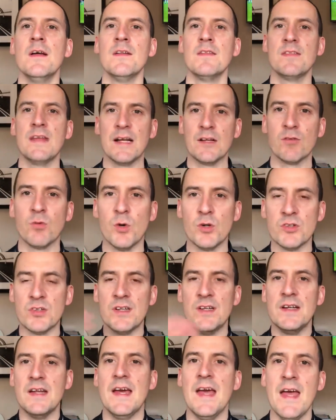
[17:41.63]
Thanks for
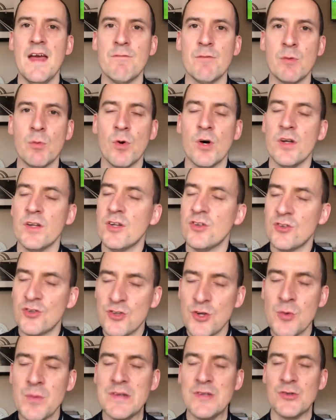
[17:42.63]
watching, everyone.
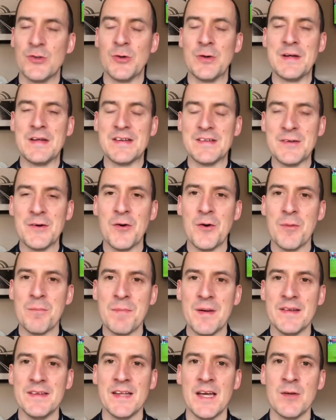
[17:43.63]
Do enjoy your
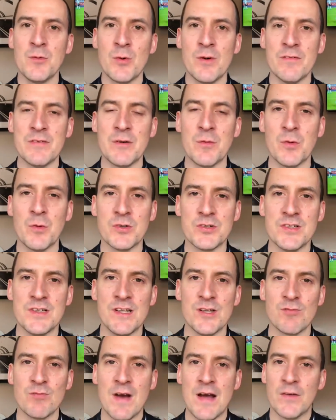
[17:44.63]
Monday wherever you're watching
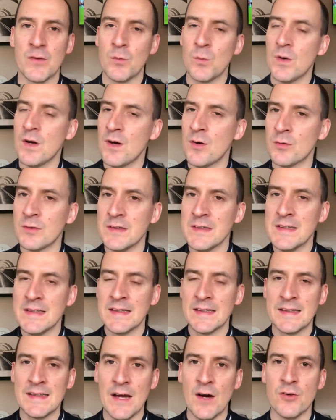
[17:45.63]
this around the world.
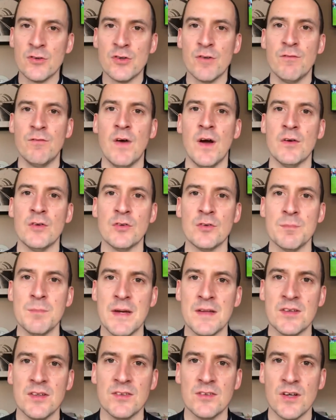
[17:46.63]
Get on your phones,
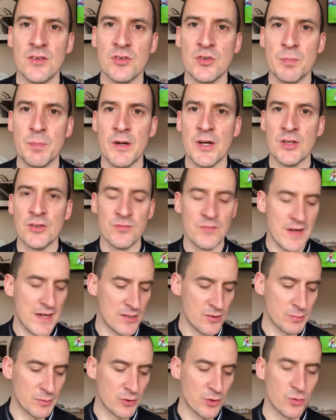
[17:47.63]
message those Spurs
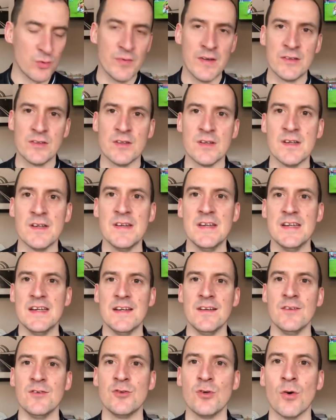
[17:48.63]
fans, because we've had to
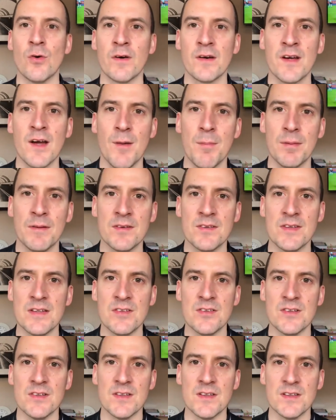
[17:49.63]
endure a couple of
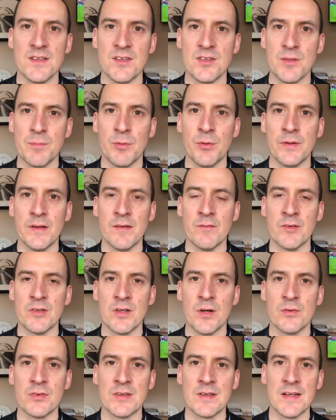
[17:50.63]
seasons of disappointing
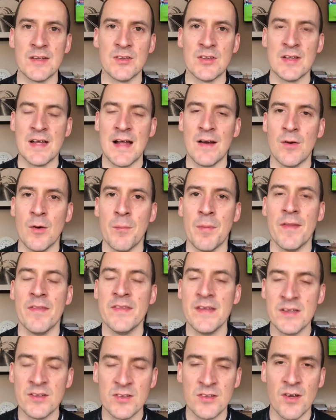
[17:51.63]
results against that lot. But
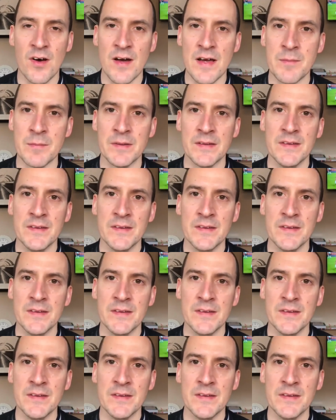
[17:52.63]
this time,